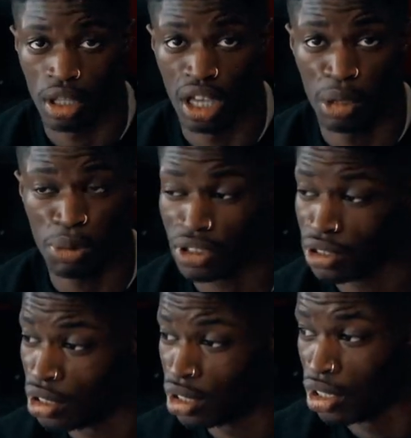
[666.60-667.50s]
It helps,
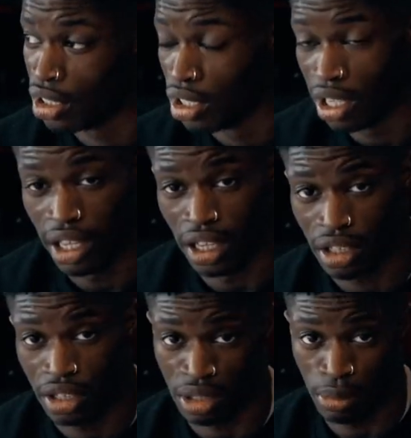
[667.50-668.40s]
and
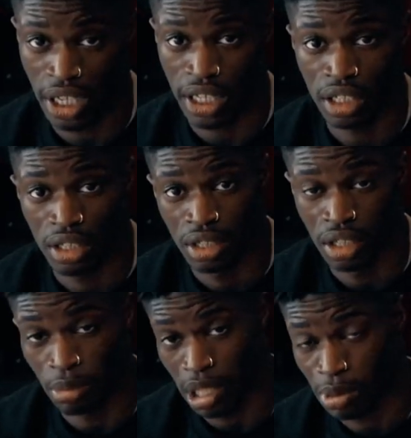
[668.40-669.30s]
because I'm black,
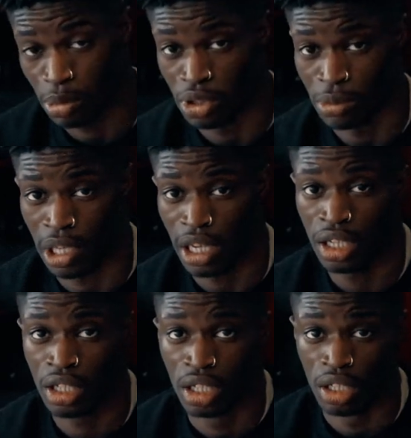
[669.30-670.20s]
and black people jump
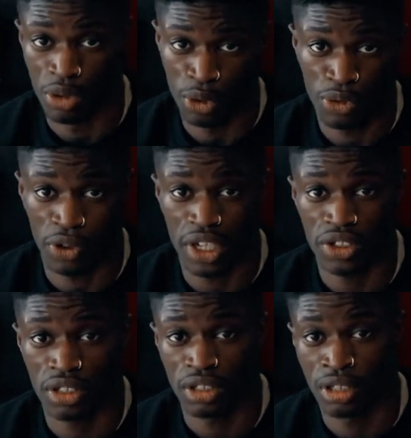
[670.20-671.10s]
high, they run fast.